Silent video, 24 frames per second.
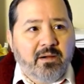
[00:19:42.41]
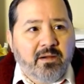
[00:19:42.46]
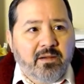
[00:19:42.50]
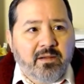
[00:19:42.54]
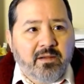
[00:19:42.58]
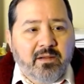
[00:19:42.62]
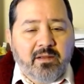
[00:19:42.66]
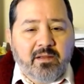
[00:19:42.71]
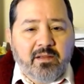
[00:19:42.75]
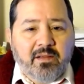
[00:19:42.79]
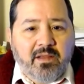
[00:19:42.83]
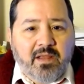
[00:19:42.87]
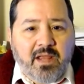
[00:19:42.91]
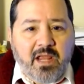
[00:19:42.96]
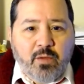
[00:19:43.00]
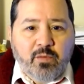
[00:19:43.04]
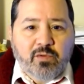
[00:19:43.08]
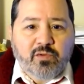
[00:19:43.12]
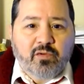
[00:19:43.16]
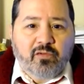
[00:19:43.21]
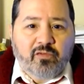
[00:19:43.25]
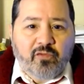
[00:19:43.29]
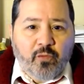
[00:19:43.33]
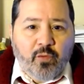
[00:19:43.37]
He
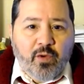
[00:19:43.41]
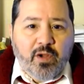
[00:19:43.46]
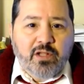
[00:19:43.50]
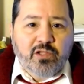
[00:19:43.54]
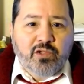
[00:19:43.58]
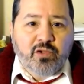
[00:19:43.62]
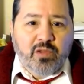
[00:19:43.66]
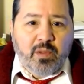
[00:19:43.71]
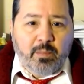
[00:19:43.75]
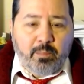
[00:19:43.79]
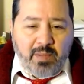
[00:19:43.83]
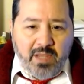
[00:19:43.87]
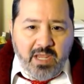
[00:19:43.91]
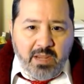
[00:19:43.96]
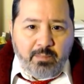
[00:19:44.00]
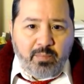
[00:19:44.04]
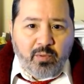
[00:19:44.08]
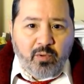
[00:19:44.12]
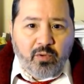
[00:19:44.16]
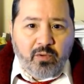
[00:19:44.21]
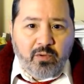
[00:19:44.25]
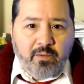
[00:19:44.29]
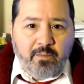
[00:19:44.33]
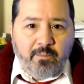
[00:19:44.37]
was referring to the
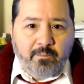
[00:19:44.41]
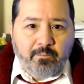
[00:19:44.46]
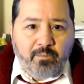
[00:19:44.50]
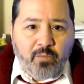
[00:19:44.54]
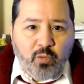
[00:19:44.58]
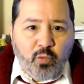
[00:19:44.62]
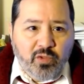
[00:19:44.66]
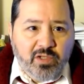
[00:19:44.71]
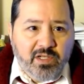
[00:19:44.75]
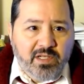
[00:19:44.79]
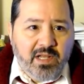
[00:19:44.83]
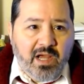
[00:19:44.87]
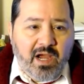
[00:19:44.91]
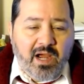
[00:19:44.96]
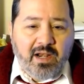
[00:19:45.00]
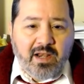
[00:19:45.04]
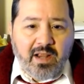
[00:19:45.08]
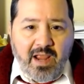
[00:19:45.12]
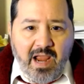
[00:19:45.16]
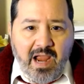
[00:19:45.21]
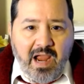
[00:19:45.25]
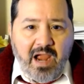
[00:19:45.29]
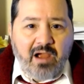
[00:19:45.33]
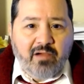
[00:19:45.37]
people who did not
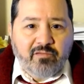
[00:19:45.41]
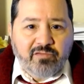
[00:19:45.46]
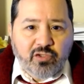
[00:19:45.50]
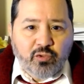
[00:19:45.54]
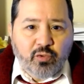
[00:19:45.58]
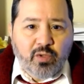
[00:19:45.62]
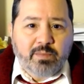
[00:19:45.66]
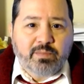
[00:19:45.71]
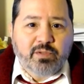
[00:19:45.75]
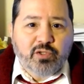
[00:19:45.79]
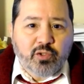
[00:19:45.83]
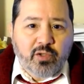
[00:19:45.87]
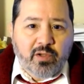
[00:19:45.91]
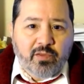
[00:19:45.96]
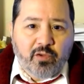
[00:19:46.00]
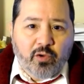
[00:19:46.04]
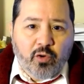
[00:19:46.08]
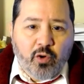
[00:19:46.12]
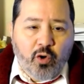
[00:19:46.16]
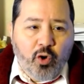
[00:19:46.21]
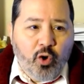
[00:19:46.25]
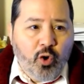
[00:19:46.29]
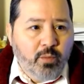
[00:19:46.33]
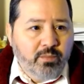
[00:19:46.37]
have Scripture in their
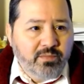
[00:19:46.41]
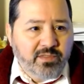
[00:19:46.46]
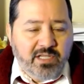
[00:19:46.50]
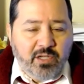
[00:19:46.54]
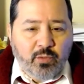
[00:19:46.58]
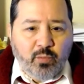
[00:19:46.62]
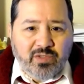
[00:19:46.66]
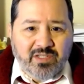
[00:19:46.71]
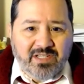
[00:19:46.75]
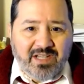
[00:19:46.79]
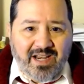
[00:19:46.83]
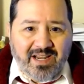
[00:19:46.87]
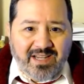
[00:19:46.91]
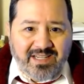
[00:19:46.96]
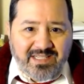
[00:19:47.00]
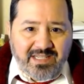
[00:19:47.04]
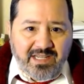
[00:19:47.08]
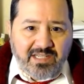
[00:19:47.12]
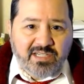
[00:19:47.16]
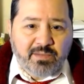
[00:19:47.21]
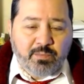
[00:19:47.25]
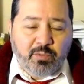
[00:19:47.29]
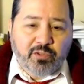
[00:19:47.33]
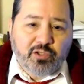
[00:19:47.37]
homes. It was not
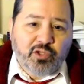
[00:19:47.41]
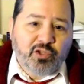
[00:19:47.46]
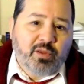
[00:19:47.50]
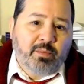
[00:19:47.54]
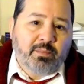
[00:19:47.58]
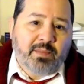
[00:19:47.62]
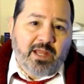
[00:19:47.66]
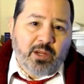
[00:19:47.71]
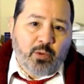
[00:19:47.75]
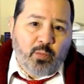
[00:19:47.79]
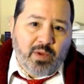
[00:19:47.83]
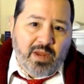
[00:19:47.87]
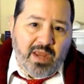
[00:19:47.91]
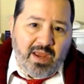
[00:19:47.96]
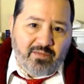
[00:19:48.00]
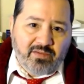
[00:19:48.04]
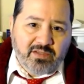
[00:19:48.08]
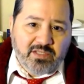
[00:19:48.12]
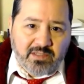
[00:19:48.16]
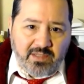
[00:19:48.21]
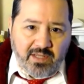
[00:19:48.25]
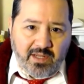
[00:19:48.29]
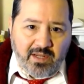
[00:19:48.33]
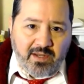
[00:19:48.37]
accessible to them like we have it
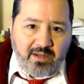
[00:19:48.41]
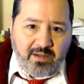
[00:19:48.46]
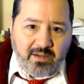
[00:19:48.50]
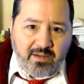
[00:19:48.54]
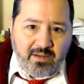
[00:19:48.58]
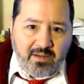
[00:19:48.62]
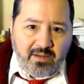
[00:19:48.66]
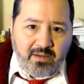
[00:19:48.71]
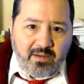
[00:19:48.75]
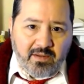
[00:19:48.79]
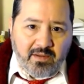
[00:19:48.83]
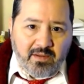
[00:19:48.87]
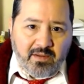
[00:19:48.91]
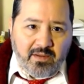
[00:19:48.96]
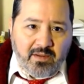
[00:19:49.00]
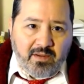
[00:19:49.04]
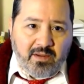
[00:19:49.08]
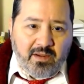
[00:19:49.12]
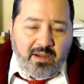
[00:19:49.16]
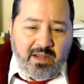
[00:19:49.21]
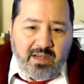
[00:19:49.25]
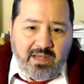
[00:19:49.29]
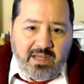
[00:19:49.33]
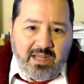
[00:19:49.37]
today.
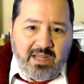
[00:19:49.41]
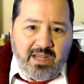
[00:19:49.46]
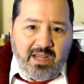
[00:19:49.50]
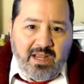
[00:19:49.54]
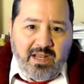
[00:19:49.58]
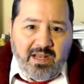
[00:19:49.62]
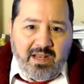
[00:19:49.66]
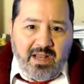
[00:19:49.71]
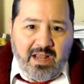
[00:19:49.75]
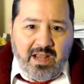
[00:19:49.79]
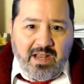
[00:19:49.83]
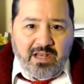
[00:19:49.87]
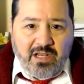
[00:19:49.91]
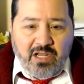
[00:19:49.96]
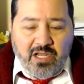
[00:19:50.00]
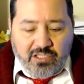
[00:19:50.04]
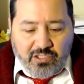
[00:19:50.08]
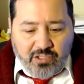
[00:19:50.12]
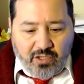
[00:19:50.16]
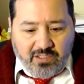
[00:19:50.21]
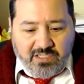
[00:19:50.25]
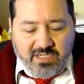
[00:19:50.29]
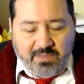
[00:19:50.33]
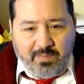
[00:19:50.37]
And he
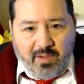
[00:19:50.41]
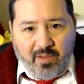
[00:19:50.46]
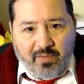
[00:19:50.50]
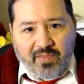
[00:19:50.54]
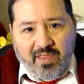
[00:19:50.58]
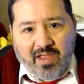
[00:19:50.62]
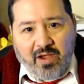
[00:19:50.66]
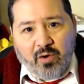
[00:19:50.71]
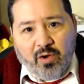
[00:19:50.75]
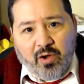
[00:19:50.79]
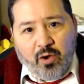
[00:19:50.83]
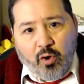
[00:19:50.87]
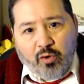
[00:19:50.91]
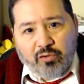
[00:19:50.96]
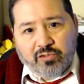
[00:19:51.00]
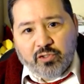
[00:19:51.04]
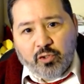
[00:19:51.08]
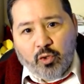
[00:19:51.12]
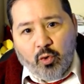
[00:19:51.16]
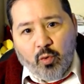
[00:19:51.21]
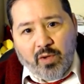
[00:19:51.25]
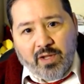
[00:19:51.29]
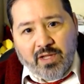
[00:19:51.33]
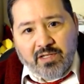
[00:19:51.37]
talks about that also
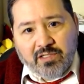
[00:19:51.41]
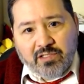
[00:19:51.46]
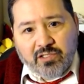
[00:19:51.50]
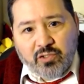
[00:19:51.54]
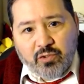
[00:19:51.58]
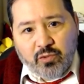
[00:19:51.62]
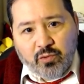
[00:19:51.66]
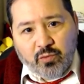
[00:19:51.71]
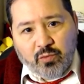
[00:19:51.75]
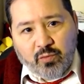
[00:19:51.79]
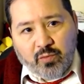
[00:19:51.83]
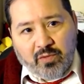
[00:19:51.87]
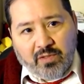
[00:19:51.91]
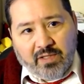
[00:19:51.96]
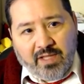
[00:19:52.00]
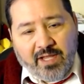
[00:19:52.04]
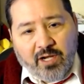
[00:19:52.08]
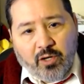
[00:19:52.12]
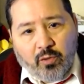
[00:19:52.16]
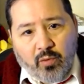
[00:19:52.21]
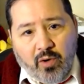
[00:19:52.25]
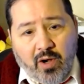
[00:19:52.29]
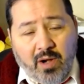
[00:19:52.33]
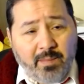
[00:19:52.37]
going into
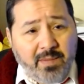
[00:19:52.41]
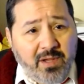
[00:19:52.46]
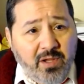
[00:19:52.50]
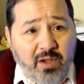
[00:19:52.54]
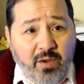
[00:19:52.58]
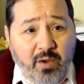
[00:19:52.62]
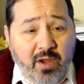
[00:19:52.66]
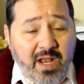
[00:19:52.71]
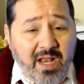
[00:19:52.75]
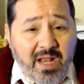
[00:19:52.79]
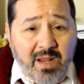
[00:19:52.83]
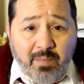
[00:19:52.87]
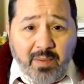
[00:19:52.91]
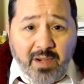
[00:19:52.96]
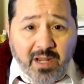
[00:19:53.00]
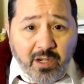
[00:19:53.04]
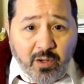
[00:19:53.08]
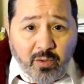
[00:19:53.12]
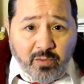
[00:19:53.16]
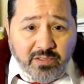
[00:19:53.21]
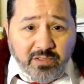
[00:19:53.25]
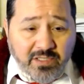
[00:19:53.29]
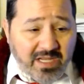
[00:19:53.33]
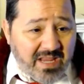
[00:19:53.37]
later on. Anybody
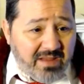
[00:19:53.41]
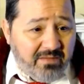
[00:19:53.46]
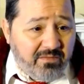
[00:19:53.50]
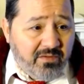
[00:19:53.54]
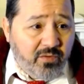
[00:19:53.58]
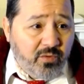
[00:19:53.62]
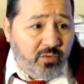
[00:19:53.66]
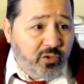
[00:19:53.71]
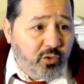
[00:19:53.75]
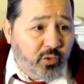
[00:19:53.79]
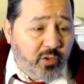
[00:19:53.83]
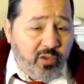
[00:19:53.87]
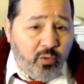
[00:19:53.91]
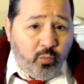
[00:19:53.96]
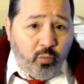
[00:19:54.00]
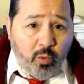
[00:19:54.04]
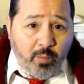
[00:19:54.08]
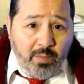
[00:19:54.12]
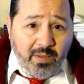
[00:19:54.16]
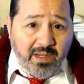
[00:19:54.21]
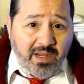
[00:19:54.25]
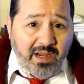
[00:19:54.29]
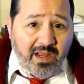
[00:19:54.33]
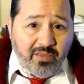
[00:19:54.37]
knows that even during the
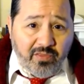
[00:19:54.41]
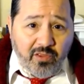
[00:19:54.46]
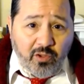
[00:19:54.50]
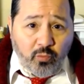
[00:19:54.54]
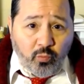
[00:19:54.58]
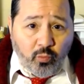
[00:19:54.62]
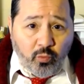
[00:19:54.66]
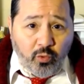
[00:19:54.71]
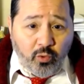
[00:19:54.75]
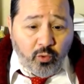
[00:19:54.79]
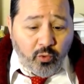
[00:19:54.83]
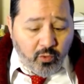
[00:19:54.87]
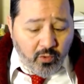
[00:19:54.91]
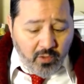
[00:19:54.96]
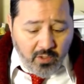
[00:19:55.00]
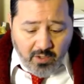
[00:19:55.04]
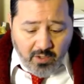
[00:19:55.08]
Roman Catholic rule,